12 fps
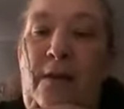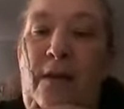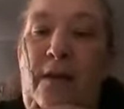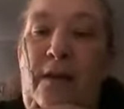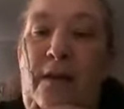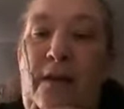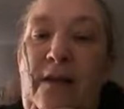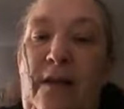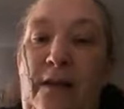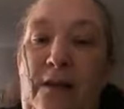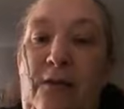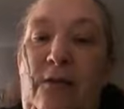they
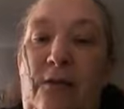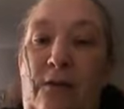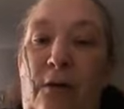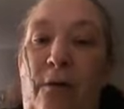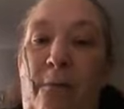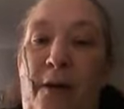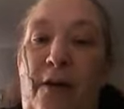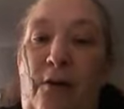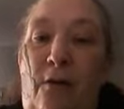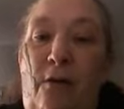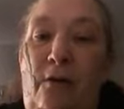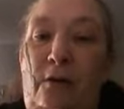take a little bit
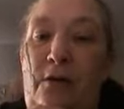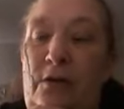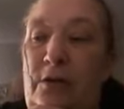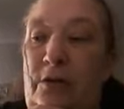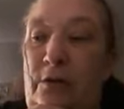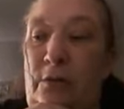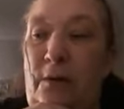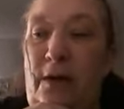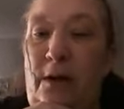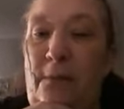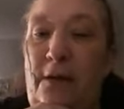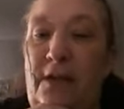longer to
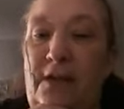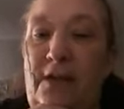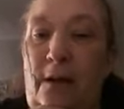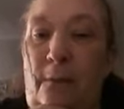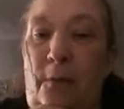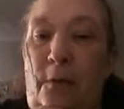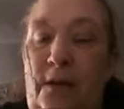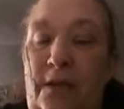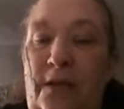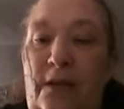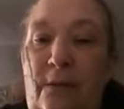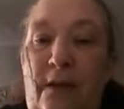assemble. I
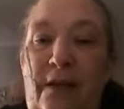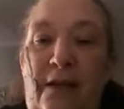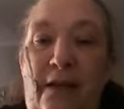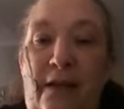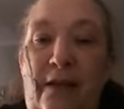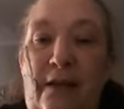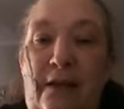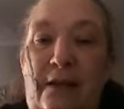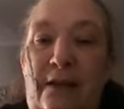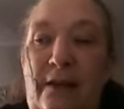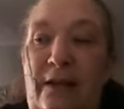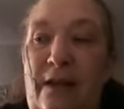tell you what, they
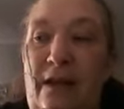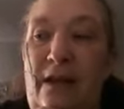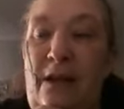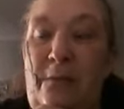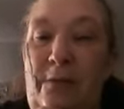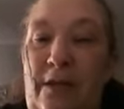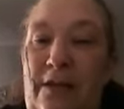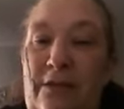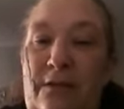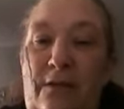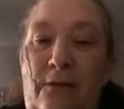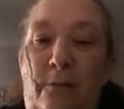take a couple days.
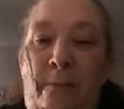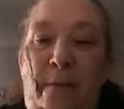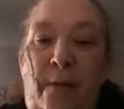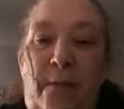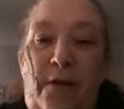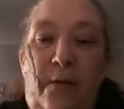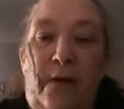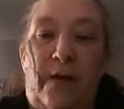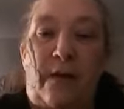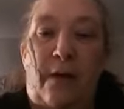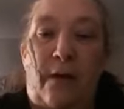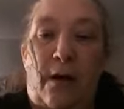They're a little, between
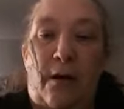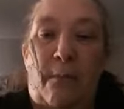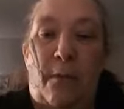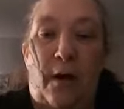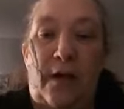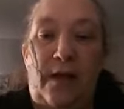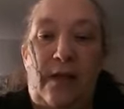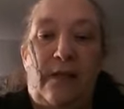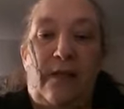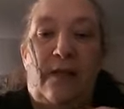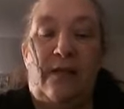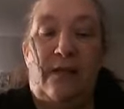the
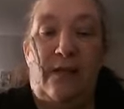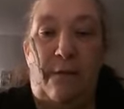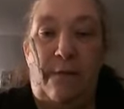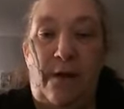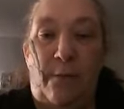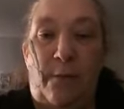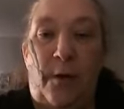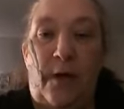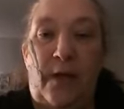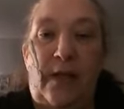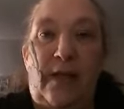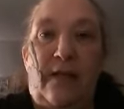bodies and stuffing the
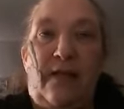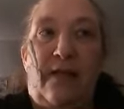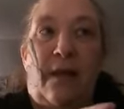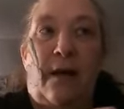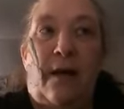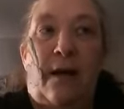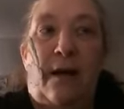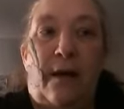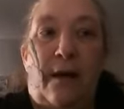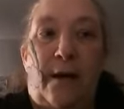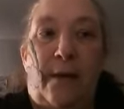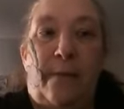bodies.
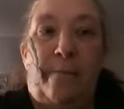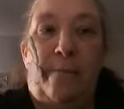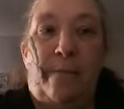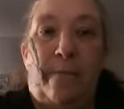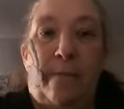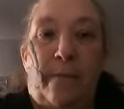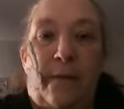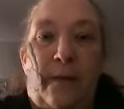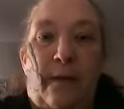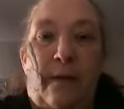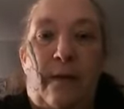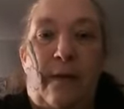
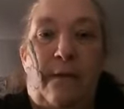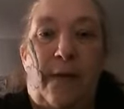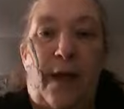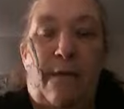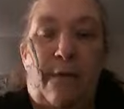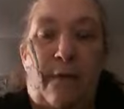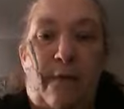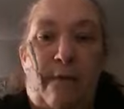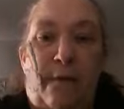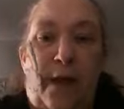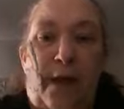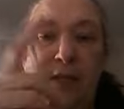If they have a
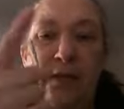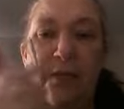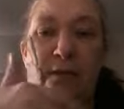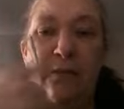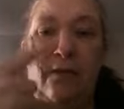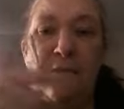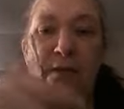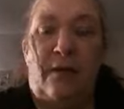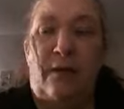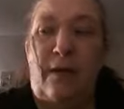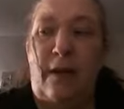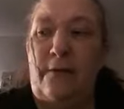face,
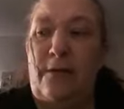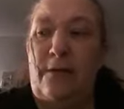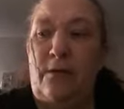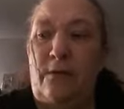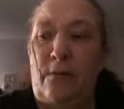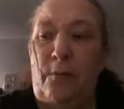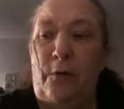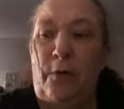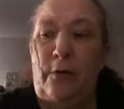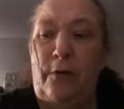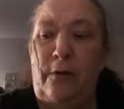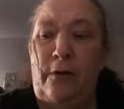you have to do
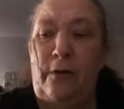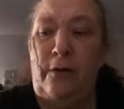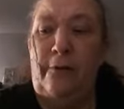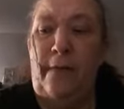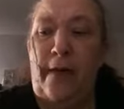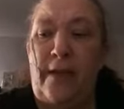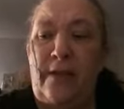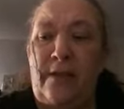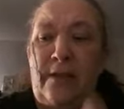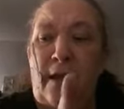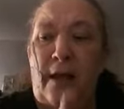embroidery on the face,